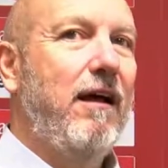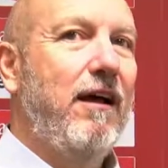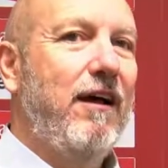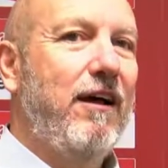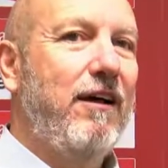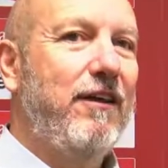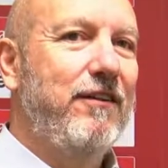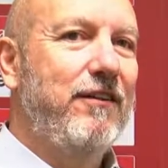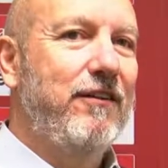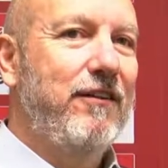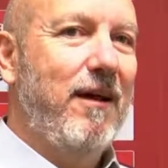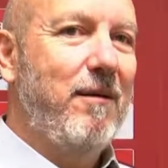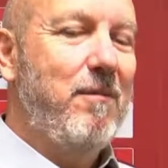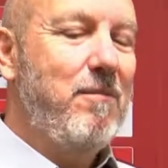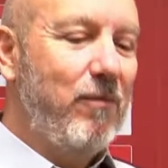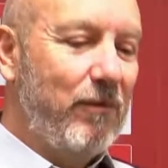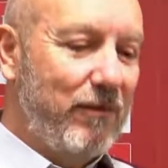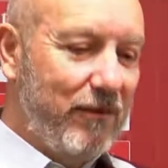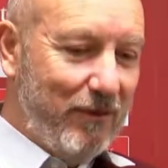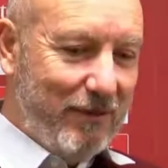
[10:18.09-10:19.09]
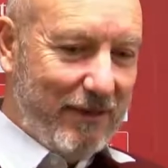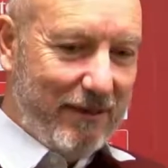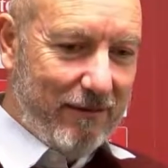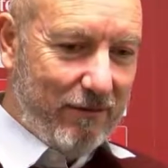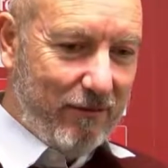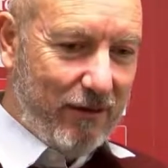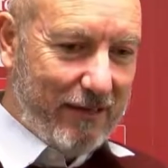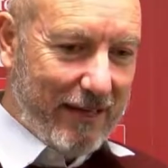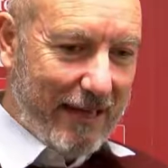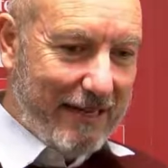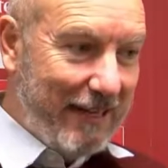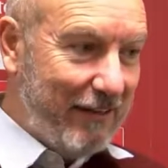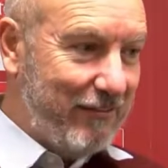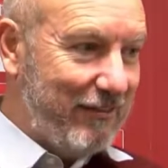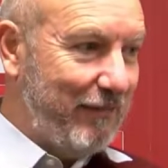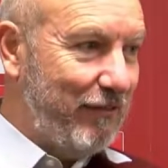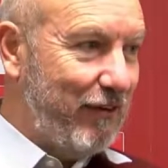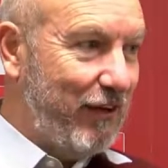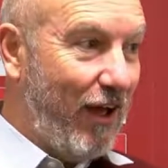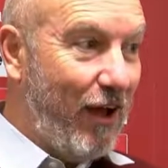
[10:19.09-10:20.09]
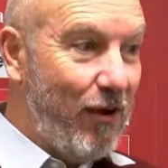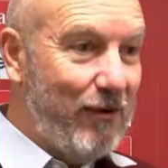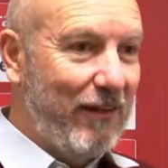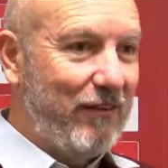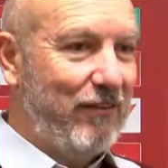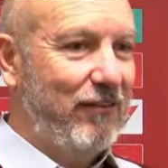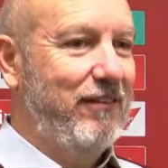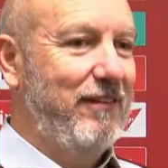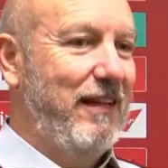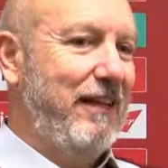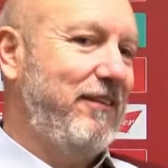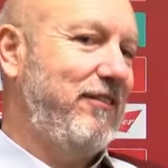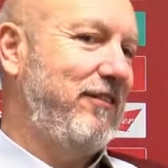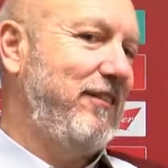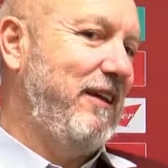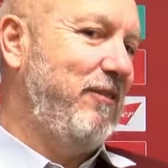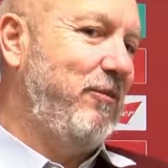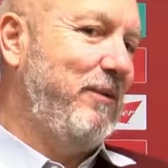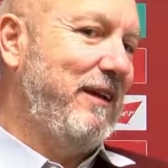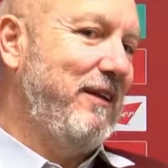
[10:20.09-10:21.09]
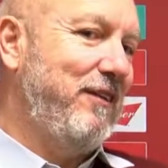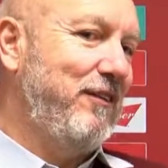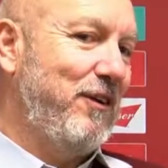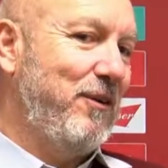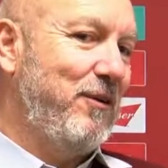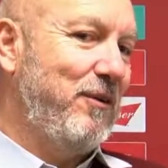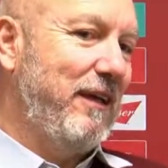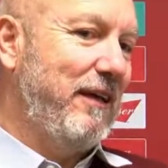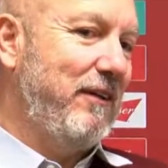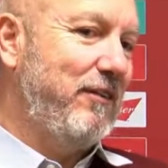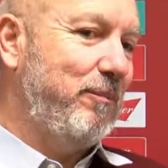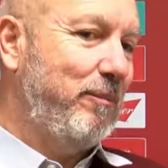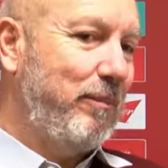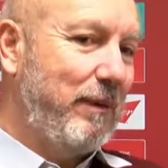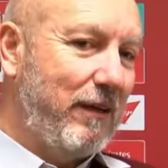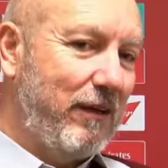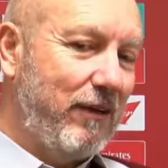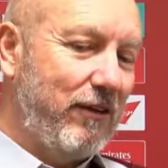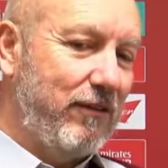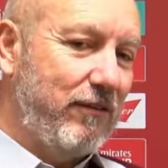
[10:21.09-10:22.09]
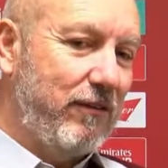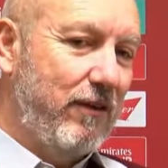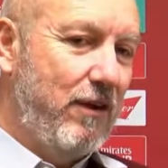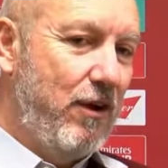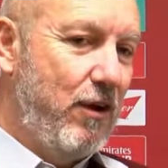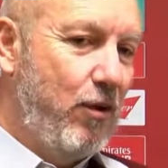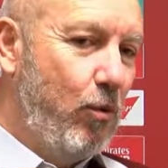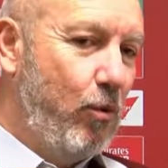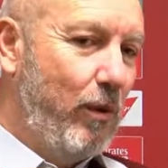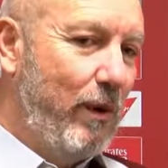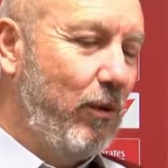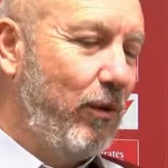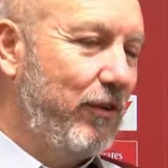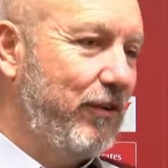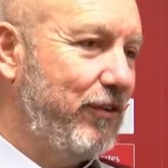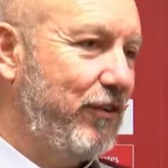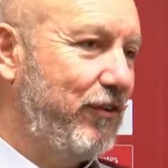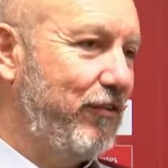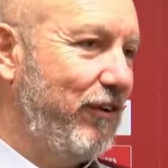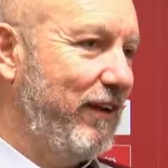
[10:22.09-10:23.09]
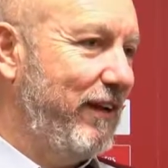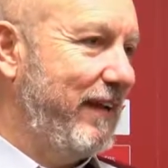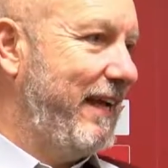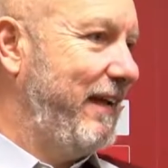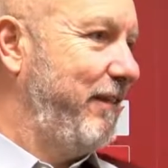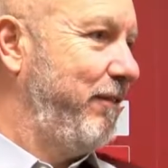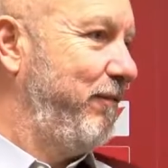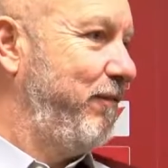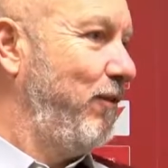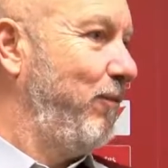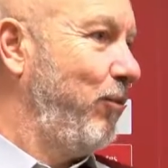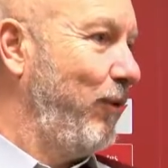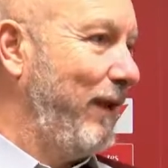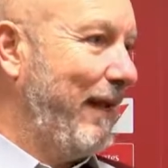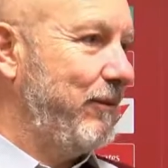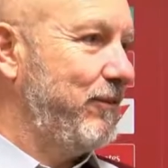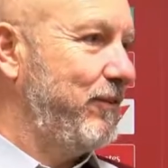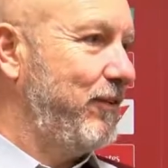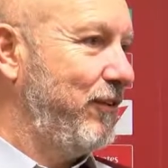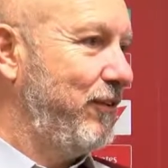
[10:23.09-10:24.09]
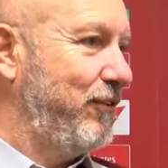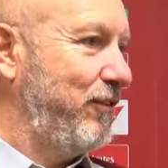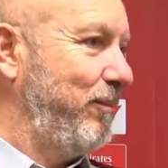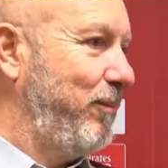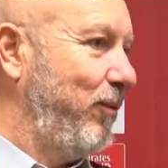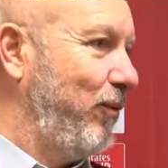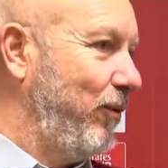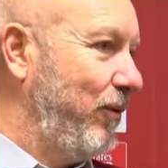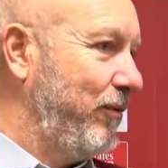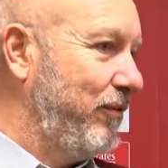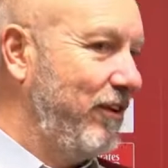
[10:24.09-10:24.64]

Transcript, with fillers: And you said, OK, let's have a go, let's see if we can do this, because we want to try and get the football out to the supporters.